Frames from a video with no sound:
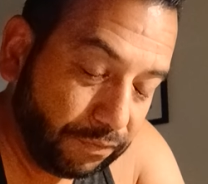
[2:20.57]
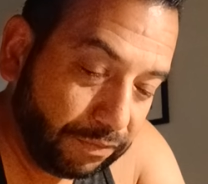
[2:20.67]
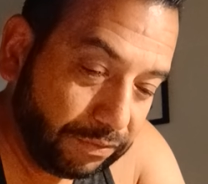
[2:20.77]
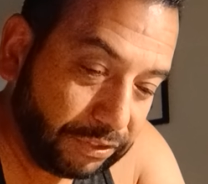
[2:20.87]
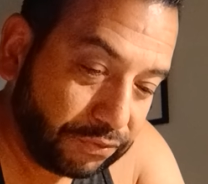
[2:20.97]

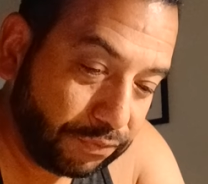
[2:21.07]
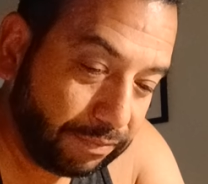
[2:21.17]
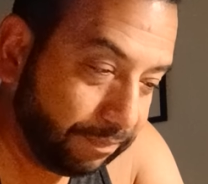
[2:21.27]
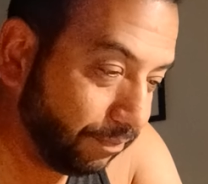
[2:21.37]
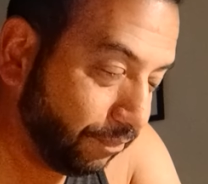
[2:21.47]
Just
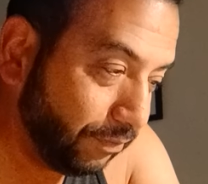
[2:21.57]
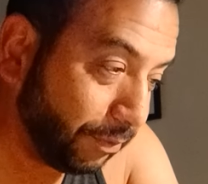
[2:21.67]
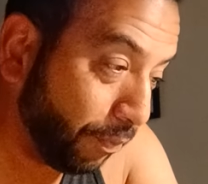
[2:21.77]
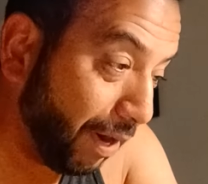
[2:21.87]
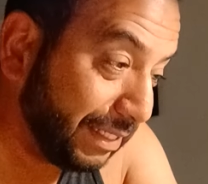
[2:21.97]

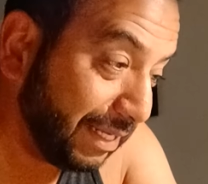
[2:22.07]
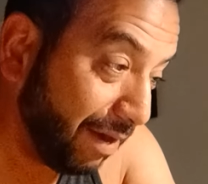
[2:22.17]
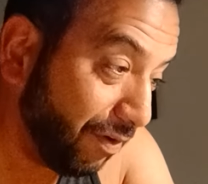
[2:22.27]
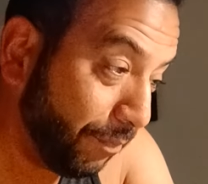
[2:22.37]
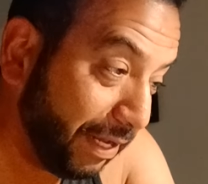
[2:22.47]
surprising
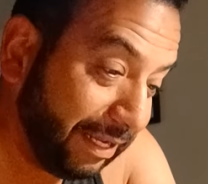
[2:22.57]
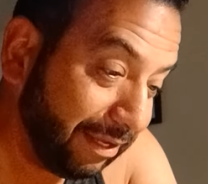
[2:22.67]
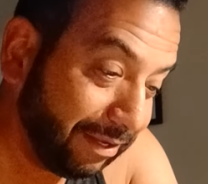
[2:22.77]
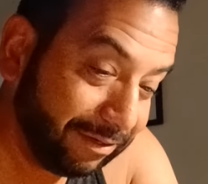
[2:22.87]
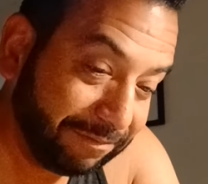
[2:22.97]
everybody
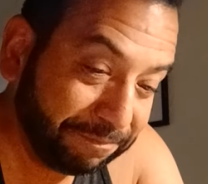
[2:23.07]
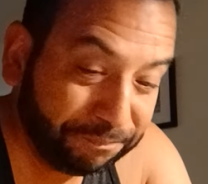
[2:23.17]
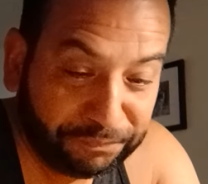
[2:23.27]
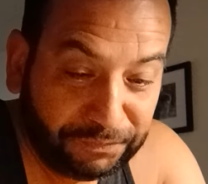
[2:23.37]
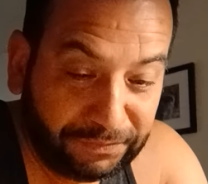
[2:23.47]
and,
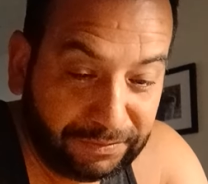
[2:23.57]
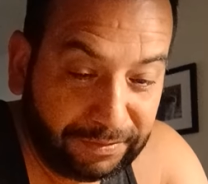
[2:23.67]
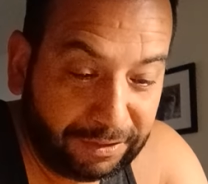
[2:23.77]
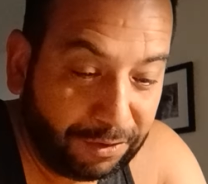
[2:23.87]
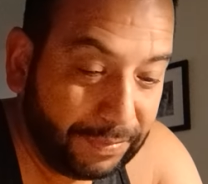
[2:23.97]

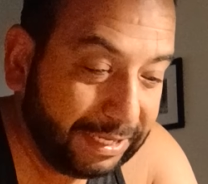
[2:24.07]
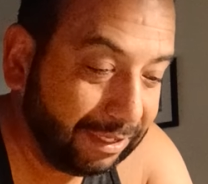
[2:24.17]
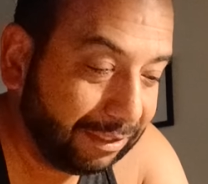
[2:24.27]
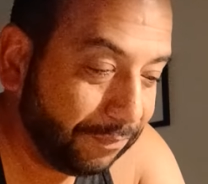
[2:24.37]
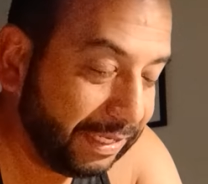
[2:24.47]

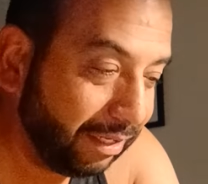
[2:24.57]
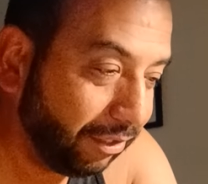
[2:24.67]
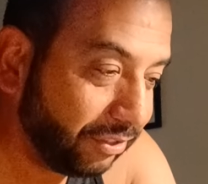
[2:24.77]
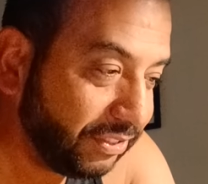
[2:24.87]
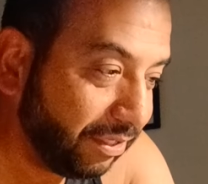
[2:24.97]
making the media
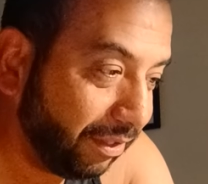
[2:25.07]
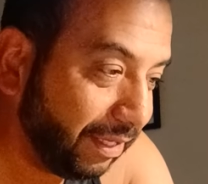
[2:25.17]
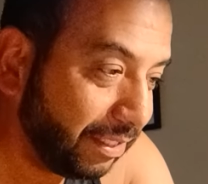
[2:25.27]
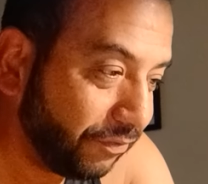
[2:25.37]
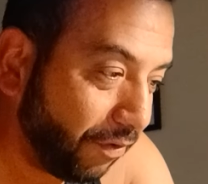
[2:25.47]
look silly
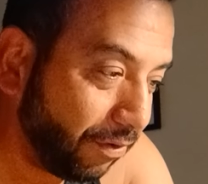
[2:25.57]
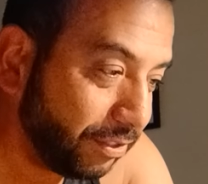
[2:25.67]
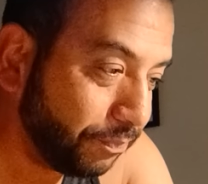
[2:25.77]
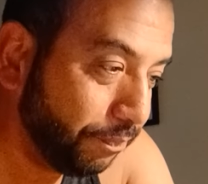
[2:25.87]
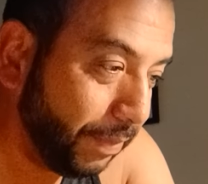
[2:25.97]
as far
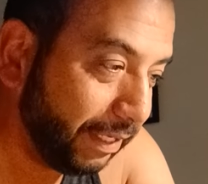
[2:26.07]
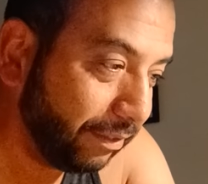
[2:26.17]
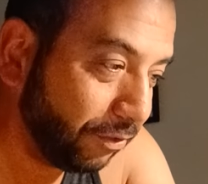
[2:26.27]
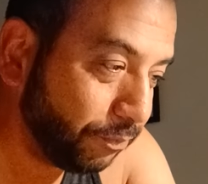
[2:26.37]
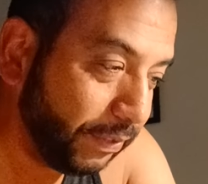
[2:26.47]
as making
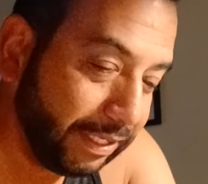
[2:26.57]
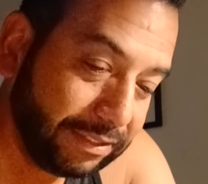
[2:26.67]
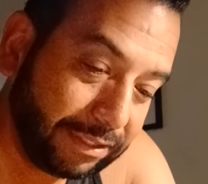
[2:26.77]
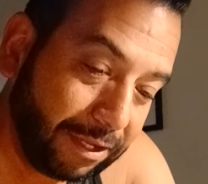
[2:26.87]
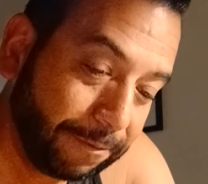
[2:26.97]
those
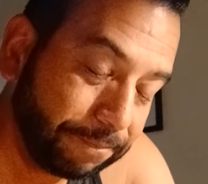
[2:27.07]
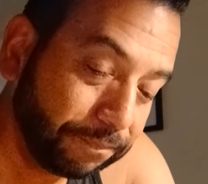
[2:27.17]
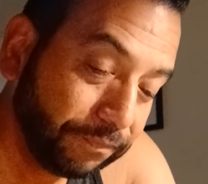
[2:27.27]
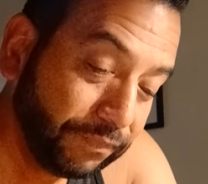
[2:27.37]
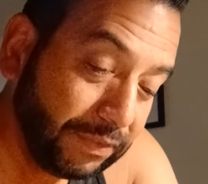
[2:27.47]
picks,
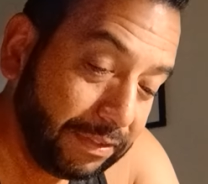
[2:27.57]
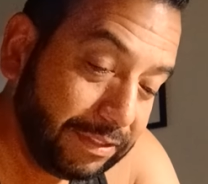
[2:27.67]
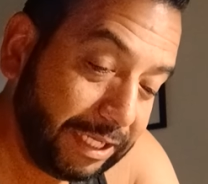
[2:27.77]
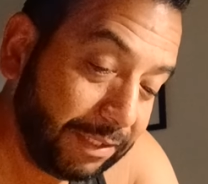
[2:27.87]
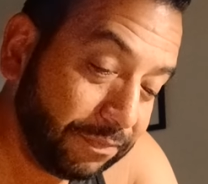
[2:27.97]

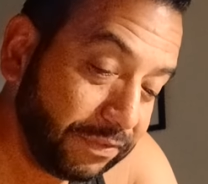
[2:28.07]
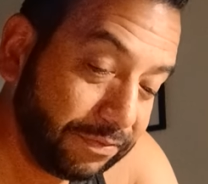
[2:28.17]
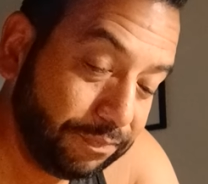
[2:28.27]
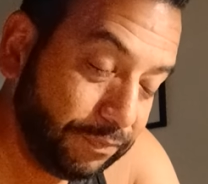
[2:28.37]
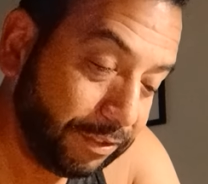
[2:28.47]
teams
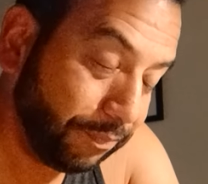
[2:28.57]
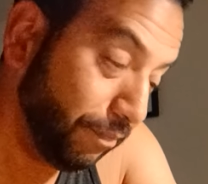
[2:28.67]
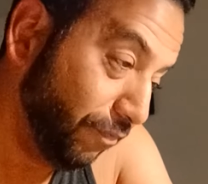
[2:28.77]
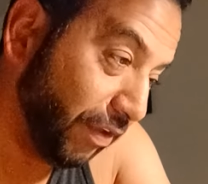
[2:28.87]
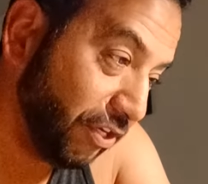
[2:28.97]
to
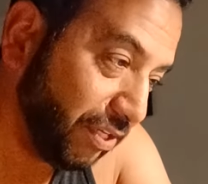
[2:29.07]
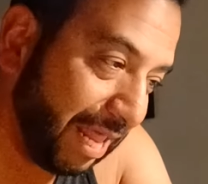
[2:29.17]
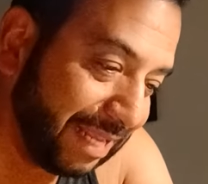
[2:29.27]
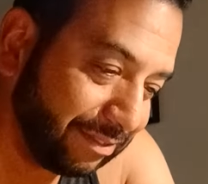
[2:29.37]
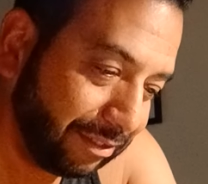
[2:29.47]
finish
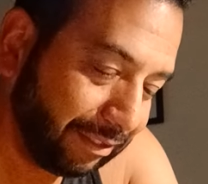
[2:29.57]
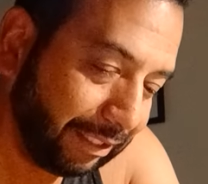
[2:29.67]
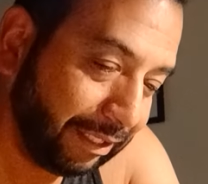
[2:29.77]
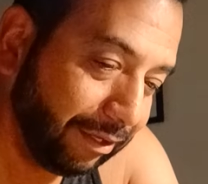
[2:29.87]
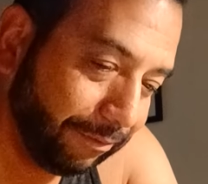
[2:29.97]
last in the league.